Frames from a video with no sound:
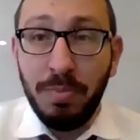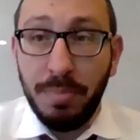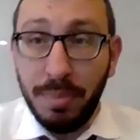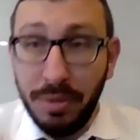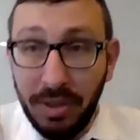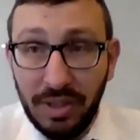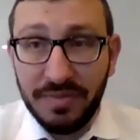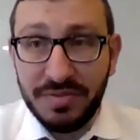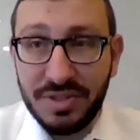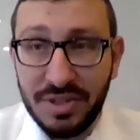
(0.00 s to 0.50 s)

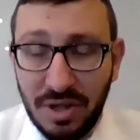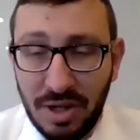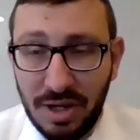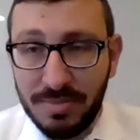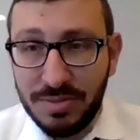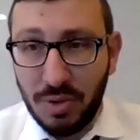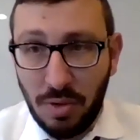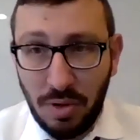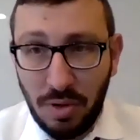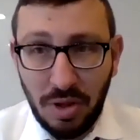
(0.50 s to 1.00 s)
book of Psalms,
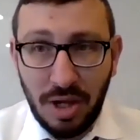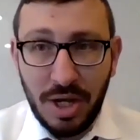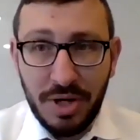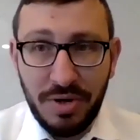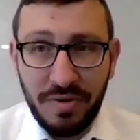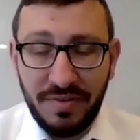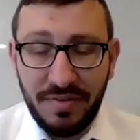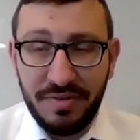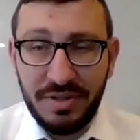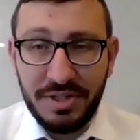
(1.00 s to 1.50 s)
all one hundred
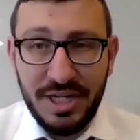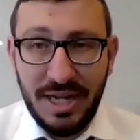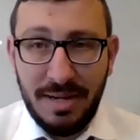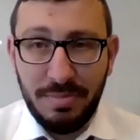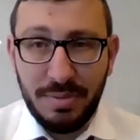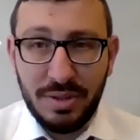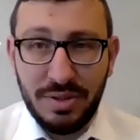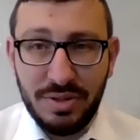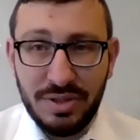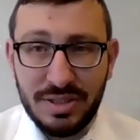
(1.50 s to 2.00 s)
fifty
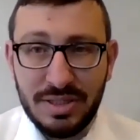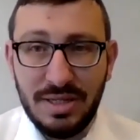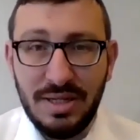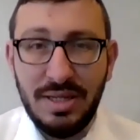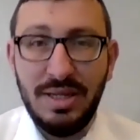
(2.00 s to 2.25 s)
chapters,